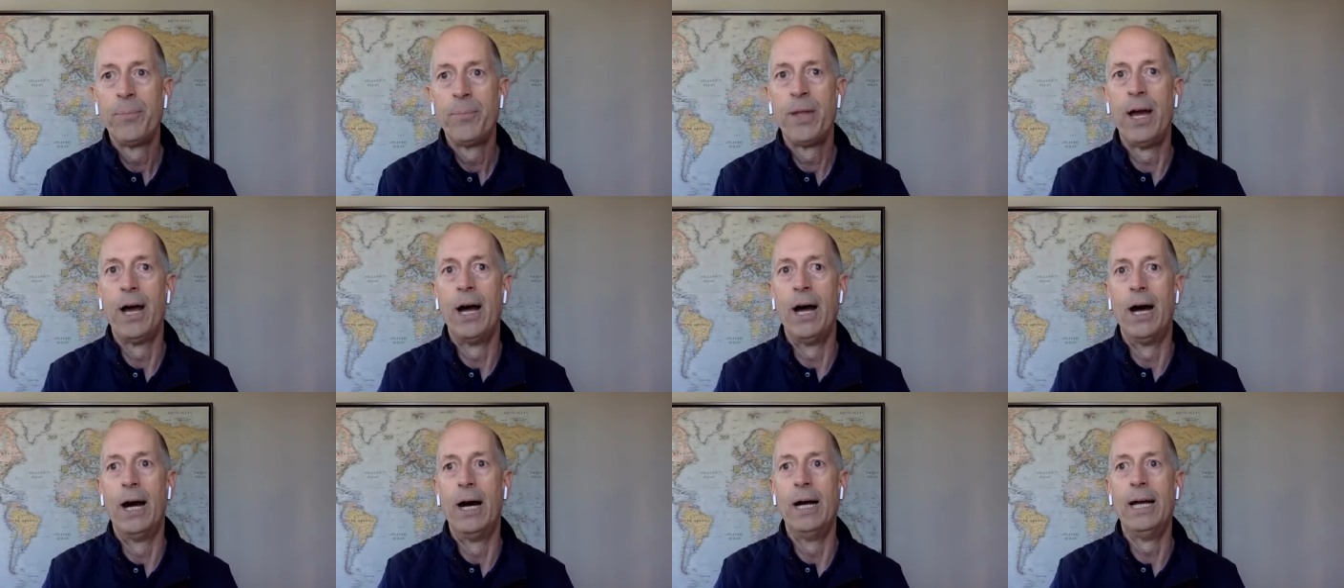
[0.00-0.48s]

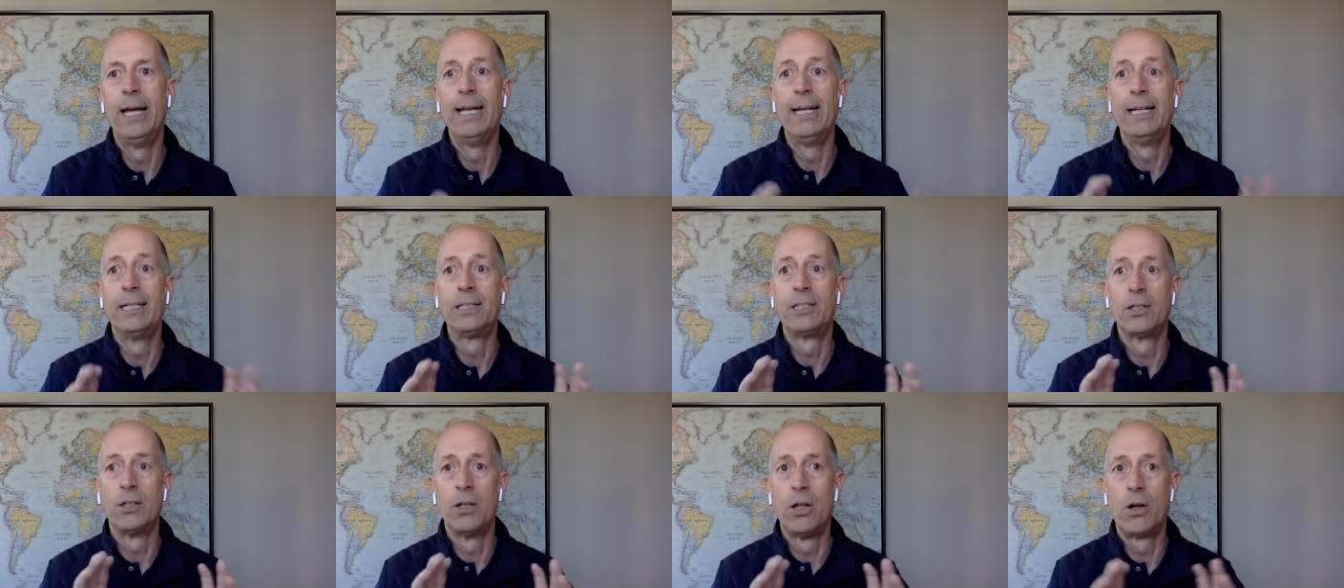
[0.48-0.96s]
uh, and
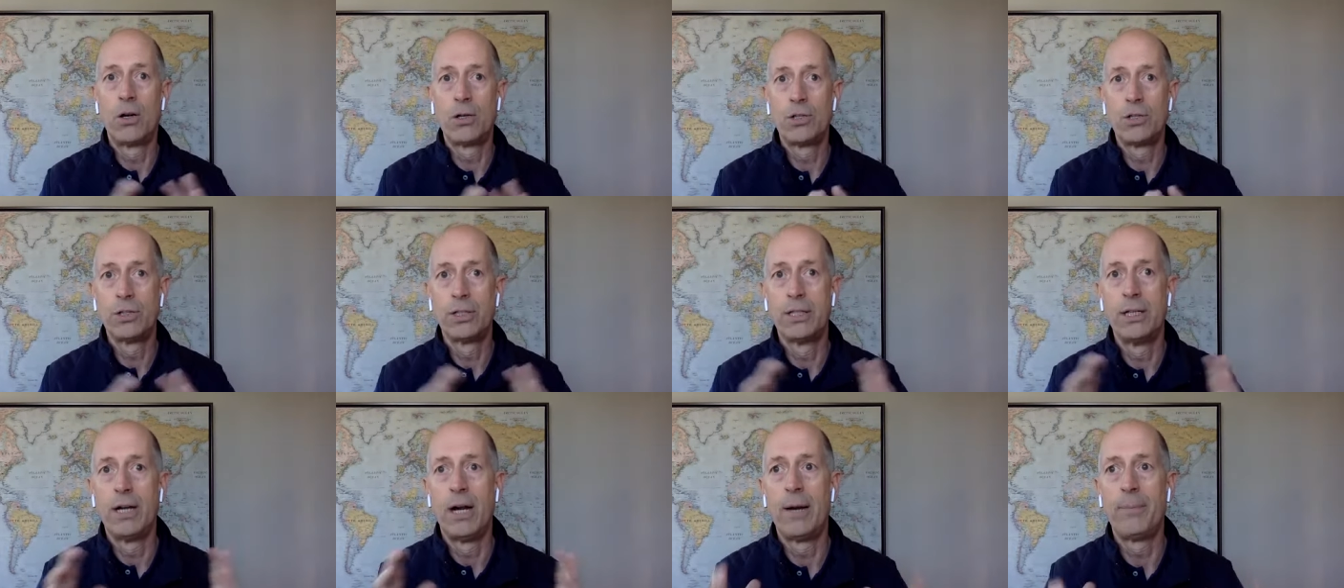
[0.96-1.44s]
it's
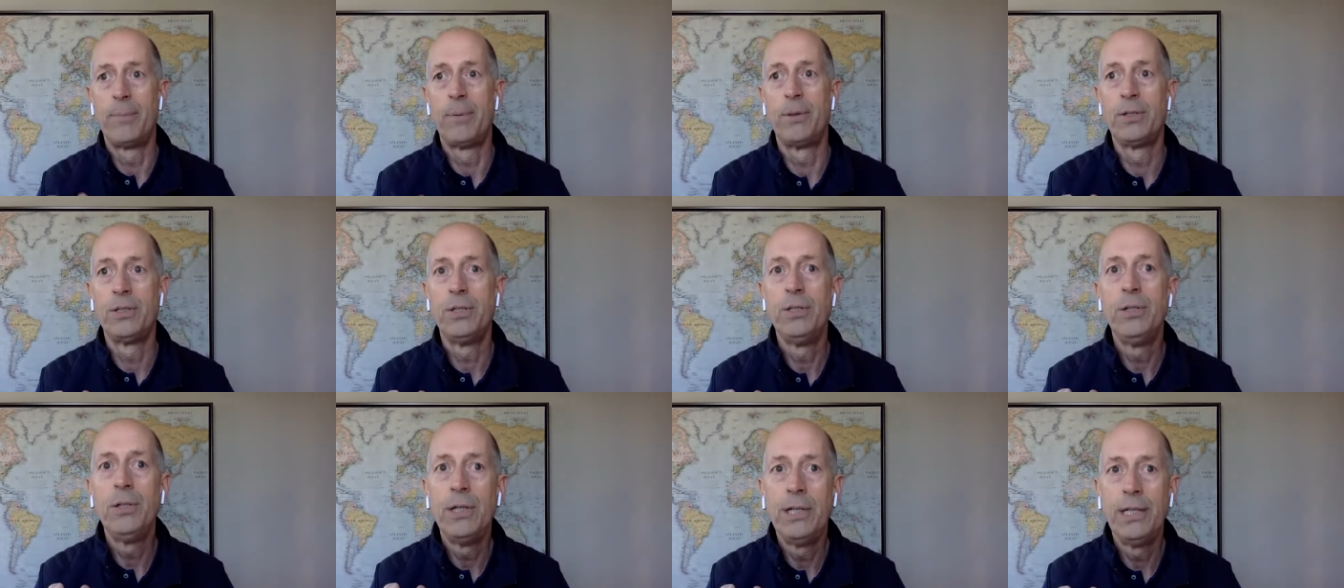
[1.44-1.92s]
largely an
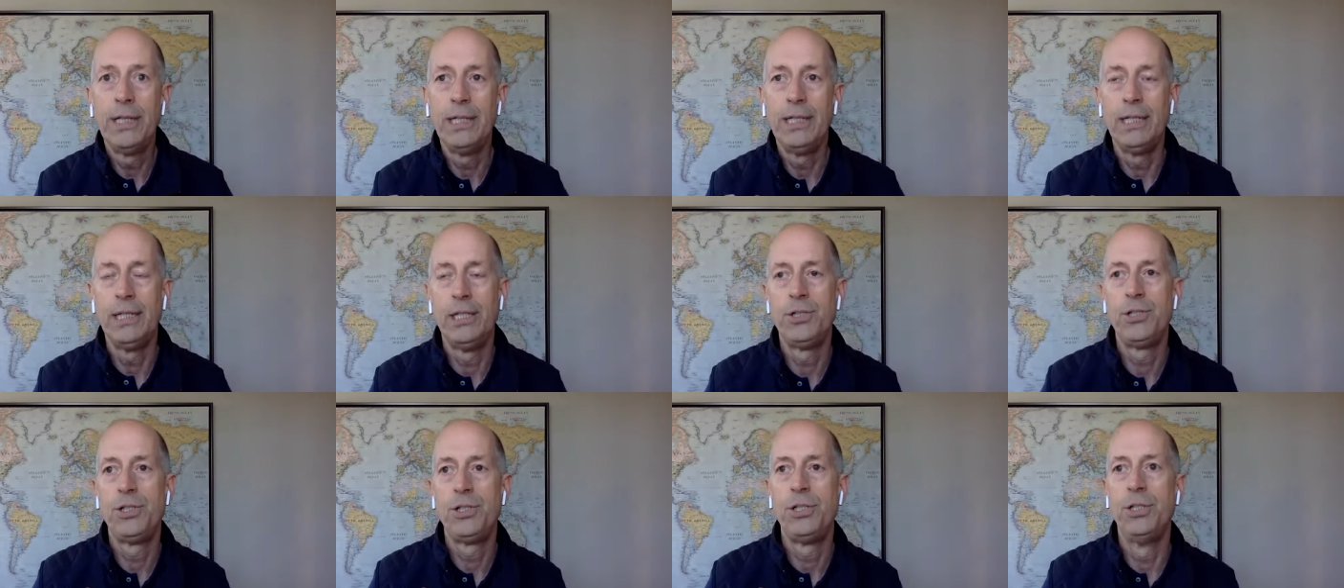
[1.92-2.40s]
opportunity
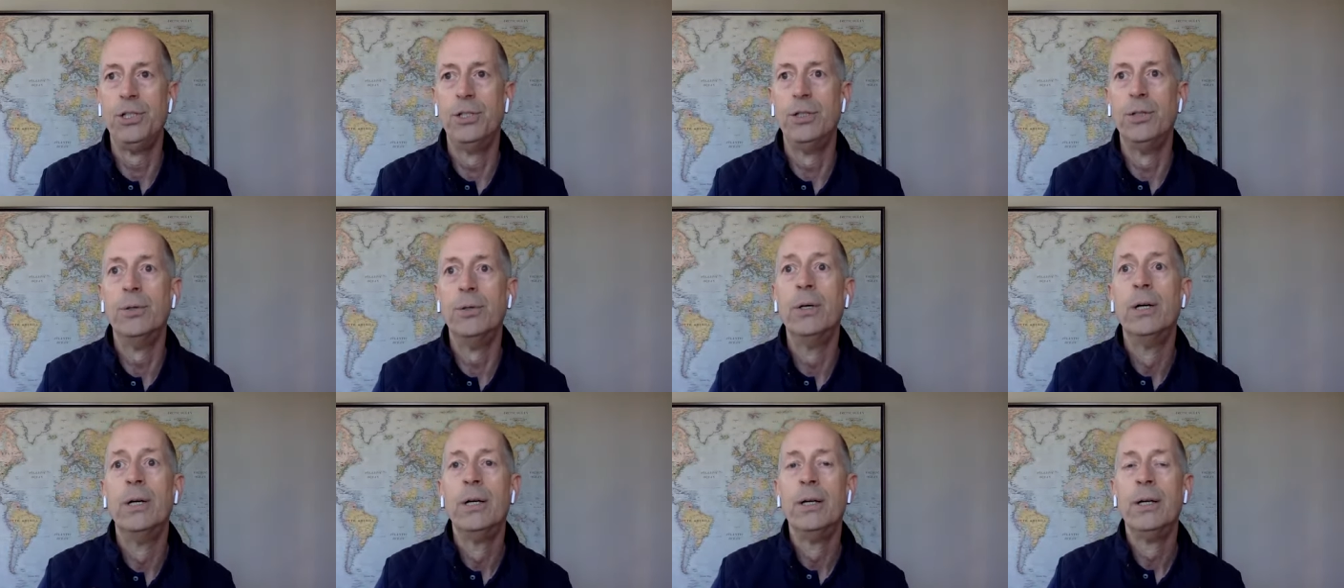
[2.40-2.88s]

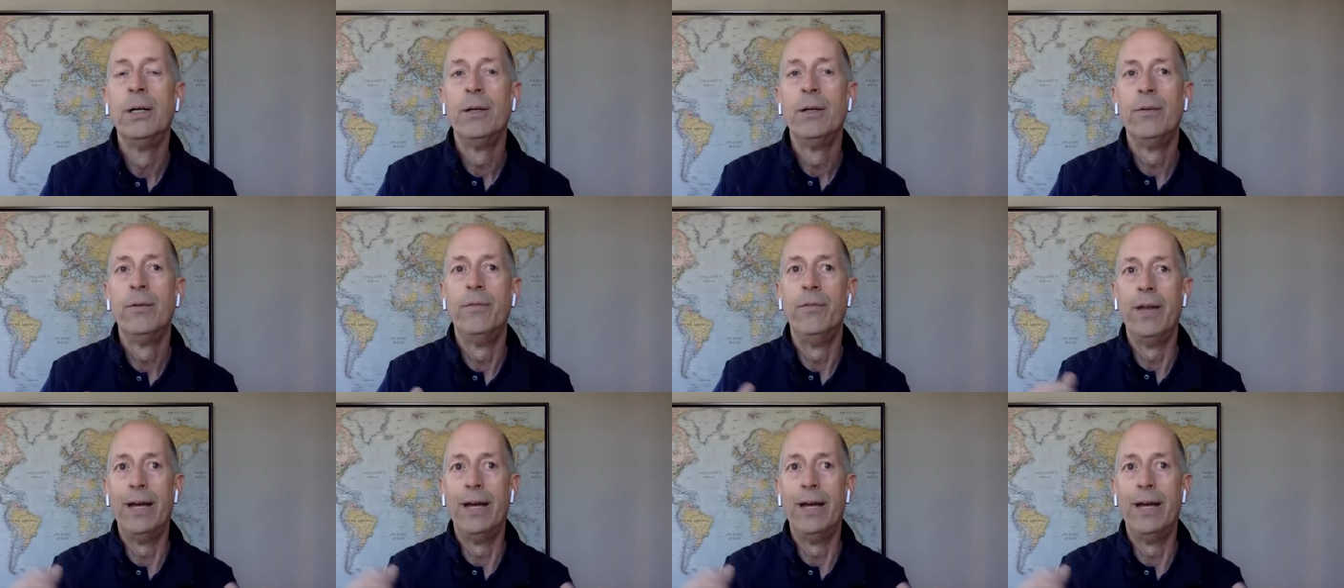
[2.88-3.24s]
issue mm-hmm.